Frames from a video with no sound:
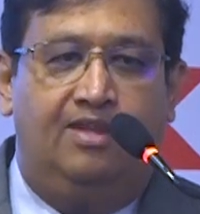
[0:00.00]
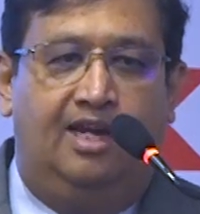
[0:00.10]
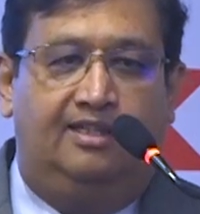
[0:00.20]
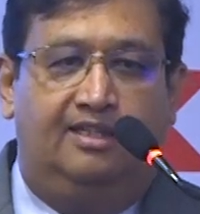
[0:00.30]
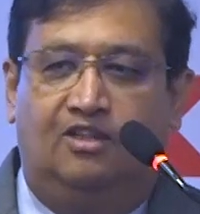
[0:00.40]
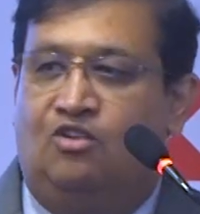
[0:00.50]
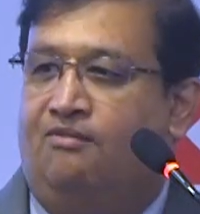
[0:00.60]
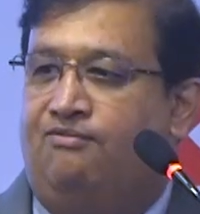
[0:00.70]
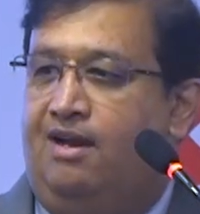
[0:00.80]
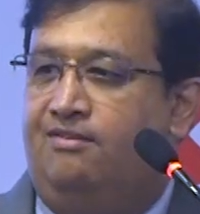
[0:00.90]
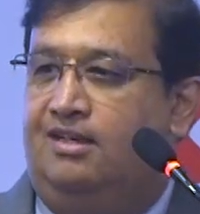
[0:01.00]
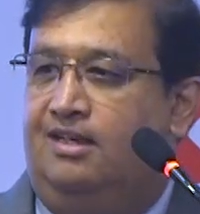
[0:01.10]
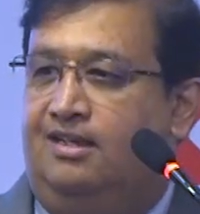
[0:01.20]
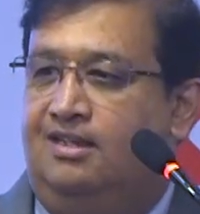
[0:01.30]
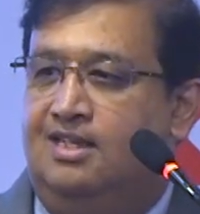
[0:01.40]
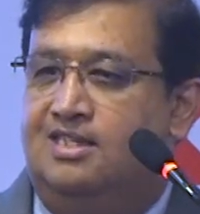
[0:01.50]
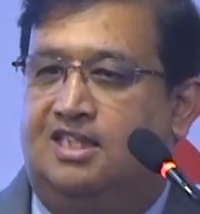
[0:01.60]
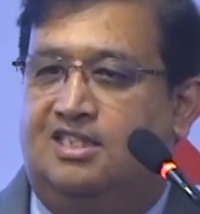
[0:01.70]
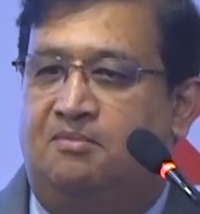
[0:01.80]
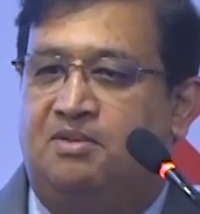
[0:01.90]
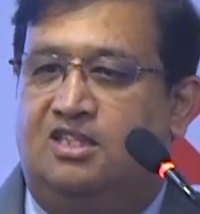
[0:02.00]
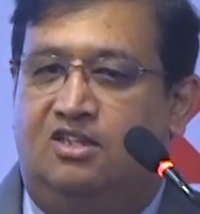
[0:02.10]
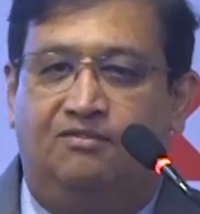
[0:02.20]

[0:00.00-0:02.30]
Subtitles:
I think the top 500, 60%